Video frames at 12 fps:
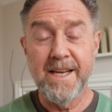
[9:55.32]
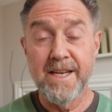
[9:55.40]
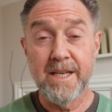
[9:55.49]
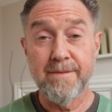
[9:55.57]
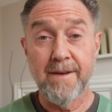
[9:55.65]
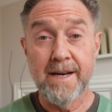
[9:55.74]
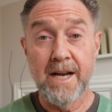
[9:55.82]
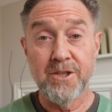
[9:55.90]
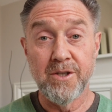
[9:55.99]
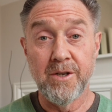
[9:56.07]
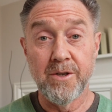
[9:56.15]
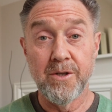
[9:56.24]
in this
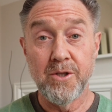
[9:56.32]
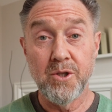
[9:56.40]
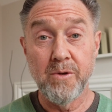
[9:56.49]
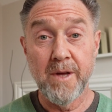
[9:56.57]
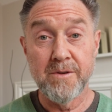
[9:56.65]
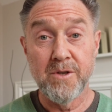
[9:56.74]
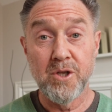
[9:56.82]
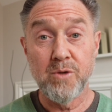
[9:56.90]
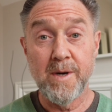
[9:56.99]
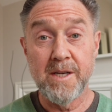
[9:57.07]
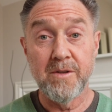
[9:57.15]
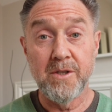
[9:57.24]
financial year,
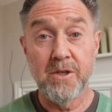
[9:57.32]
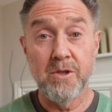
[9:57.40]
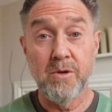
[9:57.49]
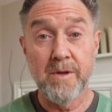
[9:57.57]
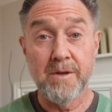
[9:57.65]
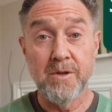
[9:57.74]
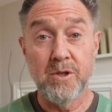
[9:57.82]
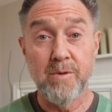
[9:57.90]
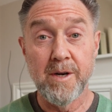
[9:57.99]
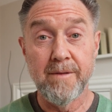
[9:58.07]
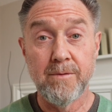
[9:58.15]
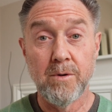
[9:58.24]
2023 to
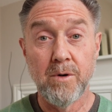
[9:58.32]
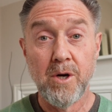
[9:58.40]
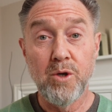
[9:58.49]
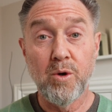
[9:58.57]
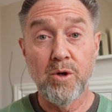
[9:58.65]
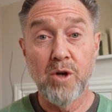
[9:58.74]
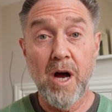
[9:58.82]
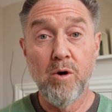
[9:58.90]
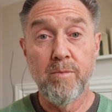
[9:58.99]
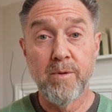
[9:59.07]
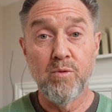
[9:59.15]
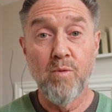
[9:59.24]
2024, you can
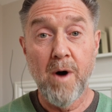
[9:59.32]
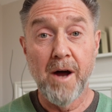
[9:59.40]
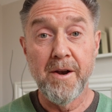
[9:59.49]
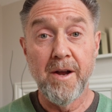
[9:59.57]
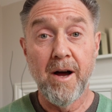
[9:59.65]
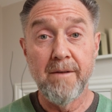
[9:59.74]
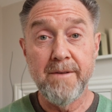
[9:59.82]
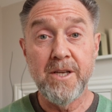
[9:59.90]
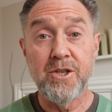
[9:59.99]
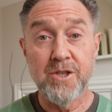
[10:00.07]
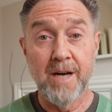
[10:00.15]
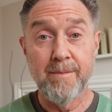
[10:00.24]
open one of
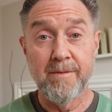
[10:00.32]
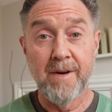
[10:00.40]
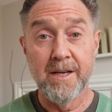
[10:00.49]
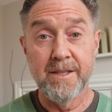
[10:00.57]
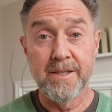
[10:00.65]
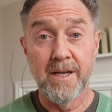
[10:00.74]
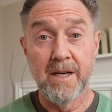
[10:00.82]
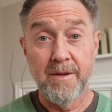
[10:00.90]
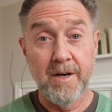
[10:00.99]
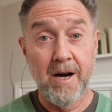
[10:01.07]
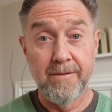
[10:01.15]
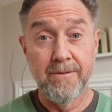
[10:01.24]
each type of ISA.
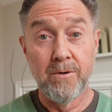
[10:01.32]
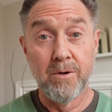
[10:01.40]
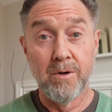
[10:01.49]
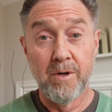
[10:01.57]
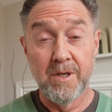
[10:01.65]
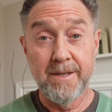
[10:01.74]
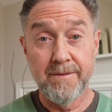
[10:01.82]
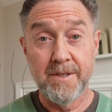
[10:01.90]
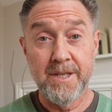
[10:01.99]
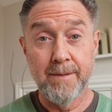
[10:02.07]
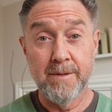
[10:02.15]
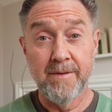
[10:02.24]
There are 4 different
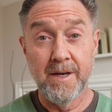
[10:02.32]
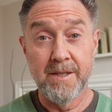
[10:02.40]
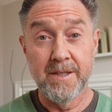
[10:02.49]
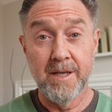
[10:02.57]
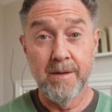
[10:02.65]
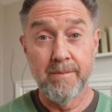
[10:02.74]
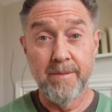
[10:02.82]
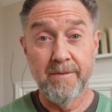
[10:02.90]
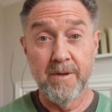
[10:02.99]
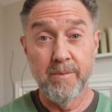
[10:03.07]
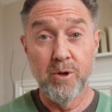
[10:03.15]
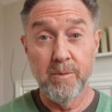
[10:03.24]
types of ISA, but for
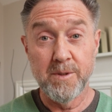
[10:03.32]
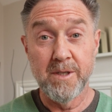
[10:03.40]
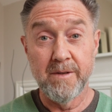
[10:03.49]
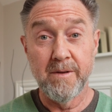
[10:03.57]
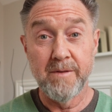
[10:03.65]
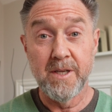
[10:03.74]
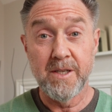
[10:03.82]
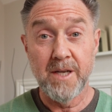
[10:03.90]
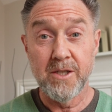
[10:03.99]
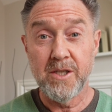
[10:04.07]
the purposes of this, I'll